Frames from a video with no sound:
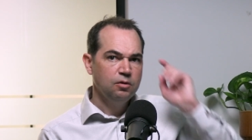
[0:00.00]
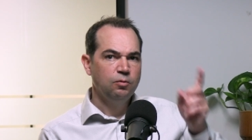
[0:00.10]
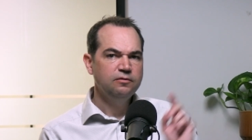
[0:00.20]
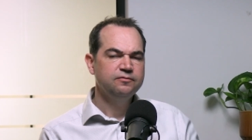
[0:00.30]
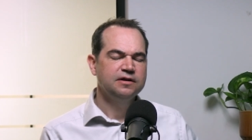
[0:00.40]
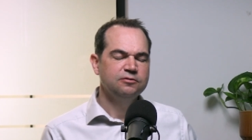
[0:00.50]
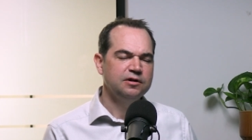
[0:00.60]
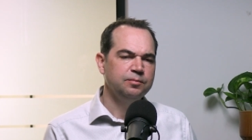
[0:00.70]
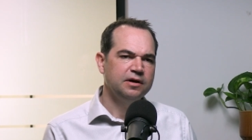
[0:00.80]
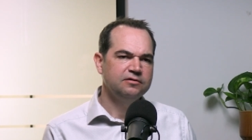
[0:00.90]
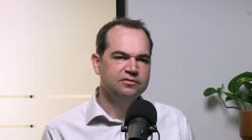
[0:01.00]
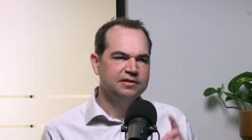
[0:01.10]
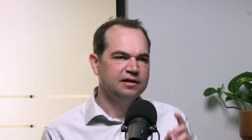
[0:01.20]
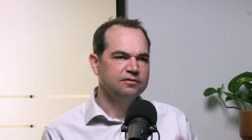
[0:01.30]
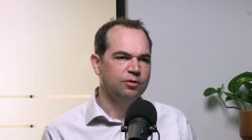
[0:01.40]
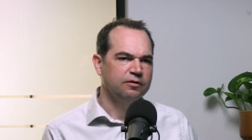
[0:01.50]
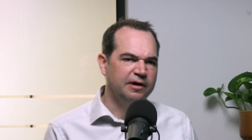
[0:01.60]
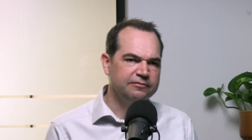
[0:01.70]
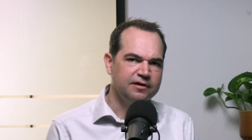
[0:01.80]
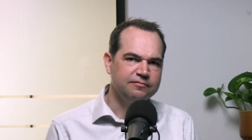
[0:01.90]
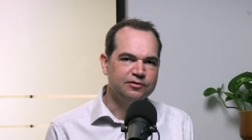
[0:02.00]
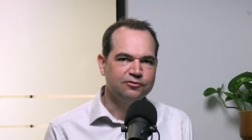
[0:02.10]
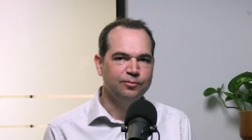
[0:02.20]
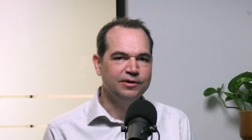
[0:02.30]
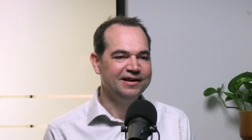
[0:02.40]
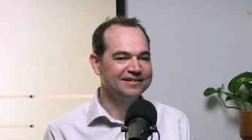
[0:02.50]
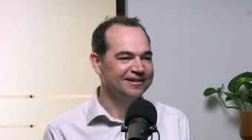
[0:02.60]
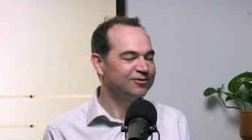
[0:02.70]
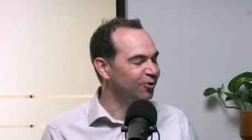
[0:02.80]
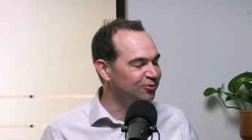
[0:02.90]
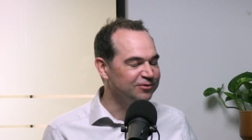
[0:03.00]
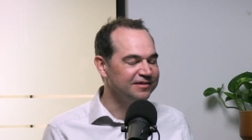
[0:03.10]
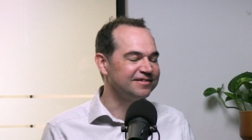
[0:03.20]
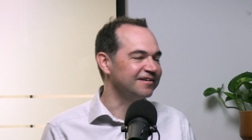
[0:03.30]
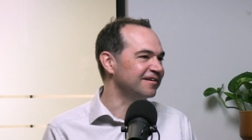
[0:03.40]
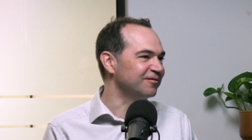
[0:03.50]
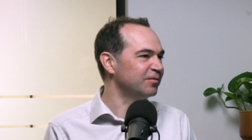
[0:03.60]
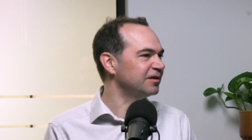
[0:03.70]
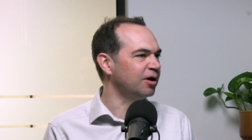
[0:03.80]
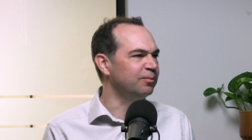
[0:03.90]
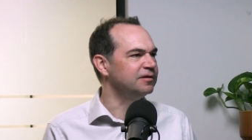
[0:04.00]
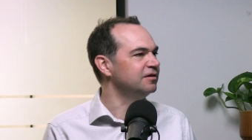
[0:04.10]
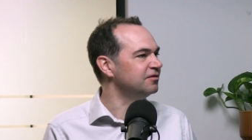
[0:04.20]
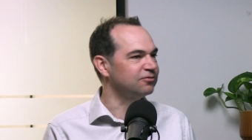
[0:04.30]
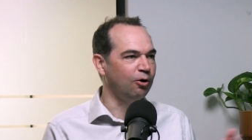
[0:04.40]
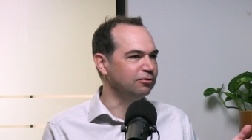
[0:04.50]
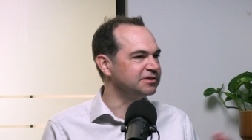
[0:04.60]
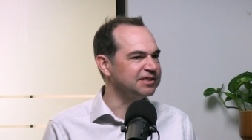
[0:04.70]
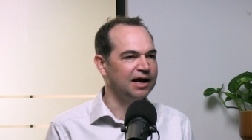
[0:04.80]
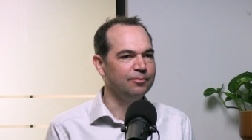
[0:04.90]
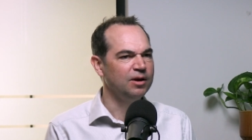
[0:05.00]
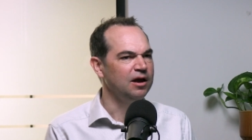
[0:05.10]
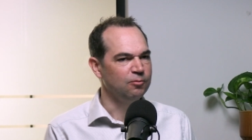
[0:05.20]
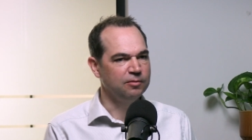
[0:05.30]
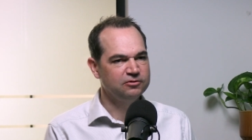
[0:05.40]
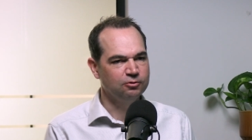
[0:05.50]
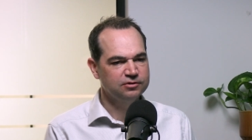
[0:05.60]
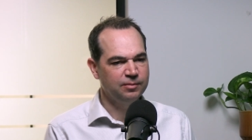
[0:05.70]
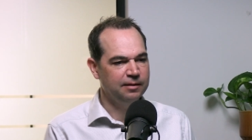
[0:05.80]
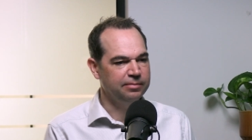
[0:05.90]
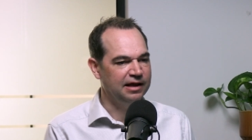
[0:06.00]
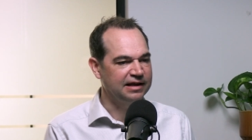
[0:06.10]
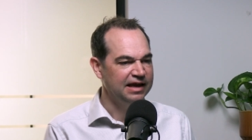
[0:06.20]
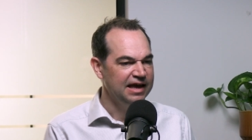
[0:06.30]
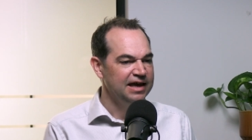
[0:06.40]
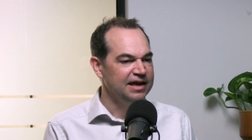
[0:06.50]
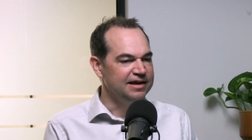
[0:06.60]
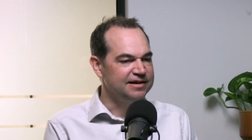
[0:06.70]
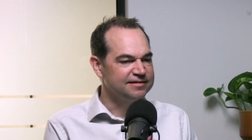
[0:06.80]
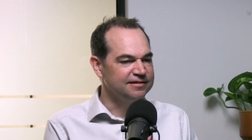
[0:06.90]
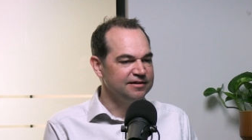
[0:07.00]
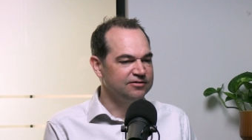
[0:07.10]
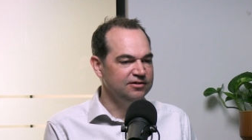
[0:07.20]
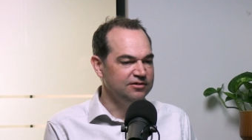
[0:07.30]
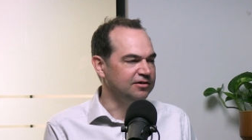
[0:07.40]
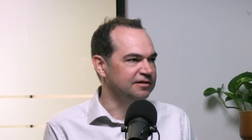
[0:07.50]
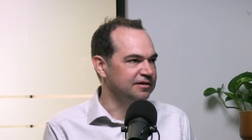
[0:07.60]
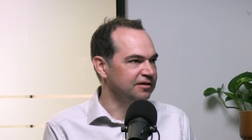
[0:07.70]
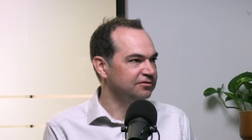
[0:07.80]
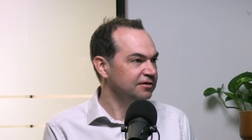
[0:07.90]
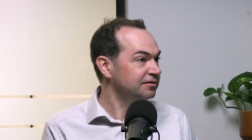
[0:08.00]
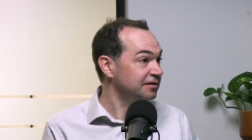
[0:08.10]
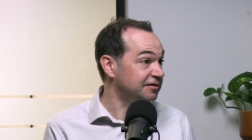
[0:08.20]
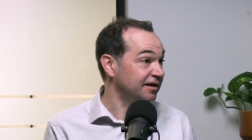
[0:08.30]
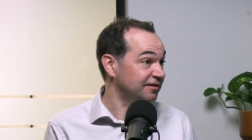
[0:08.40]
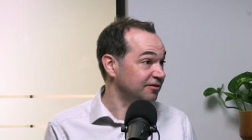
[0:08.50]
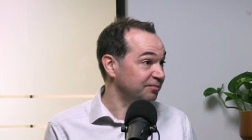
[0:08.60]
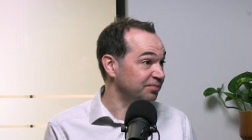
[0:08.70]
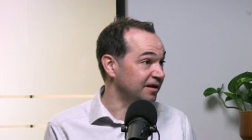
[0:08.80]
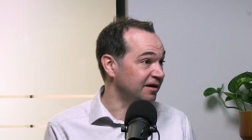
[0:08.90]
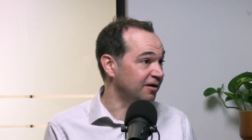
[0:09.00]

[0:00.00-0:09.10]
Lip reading: one thing you didn't mention that is one of my favorite topics. I talk to this with companies all the time when we talk demand planning. It's season detection.